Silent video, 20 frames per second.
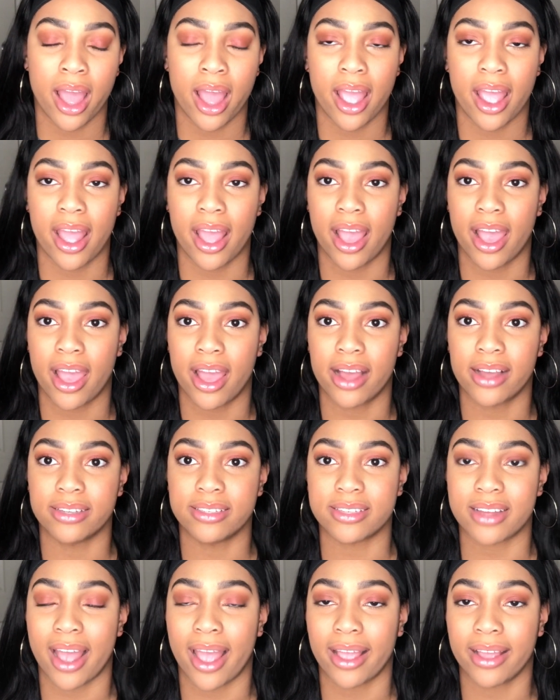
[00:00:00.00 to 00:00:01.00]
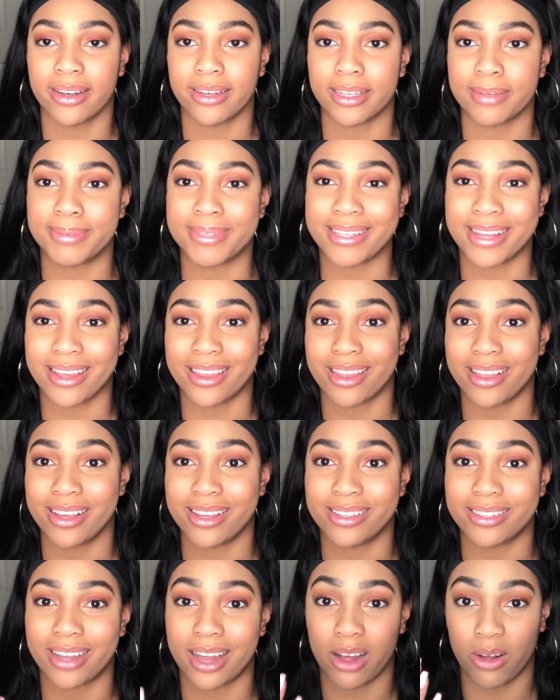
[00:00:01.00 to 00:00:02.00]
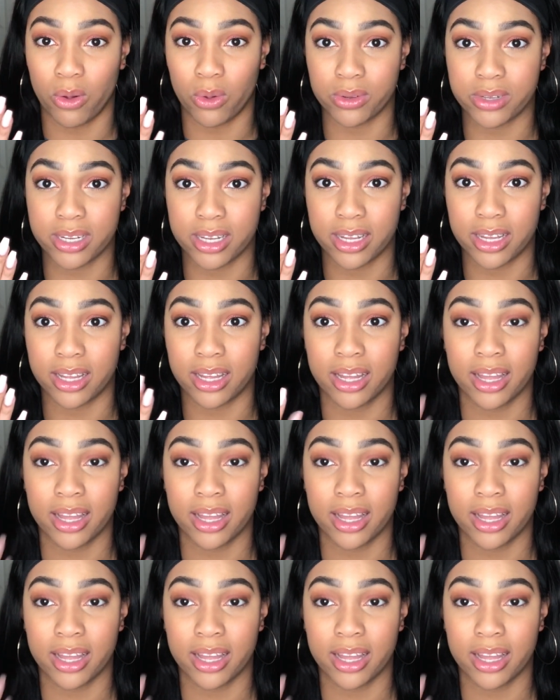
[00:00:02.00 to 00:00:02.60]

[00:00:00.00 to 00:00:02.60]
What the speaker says: and I ended up seeing these at Ulta,